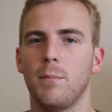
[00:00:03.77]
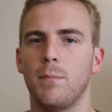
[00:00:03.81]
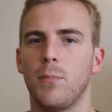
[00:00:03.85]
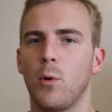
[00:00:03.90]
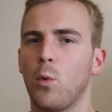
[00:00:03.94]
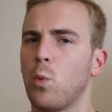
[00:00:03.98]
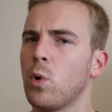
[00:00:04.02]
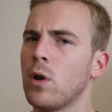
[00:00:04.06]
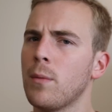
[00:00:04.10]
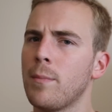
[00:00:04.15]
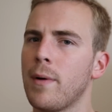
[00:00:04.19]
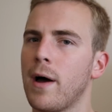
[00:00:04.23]
But
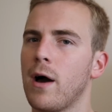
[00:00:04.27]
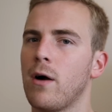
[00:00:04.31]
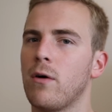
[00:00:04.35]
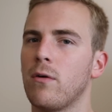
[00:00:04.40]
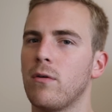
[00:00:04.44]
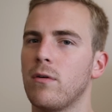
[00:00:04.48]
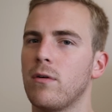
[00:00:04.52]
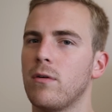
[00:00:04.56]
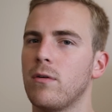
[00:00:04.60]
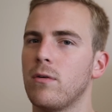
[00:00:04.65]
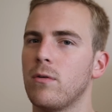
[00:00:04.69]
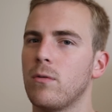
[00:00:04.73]
what
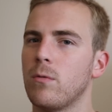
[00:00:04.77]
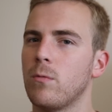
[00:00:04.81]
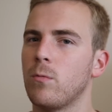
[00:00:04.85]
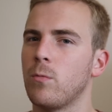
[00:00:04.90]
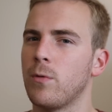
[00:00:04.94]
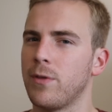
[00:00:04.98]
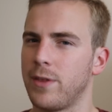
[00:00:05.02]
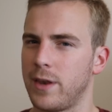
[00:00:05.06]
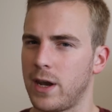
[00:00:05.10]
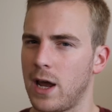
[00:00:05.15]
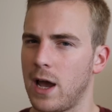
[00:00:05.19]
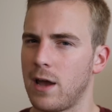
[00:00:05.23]
about
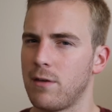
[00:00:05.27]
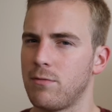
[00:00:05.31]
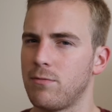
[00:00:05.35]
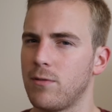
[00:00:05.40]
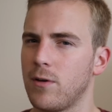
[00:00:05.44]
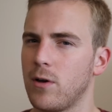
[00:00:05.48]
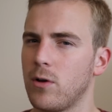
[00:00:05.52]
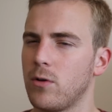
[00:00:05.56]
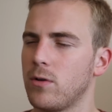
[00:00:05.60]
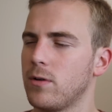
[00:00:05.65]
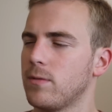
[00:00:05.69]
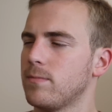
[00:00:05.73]
with an
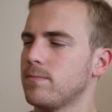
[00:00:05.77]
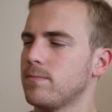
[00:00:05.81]
iPhone?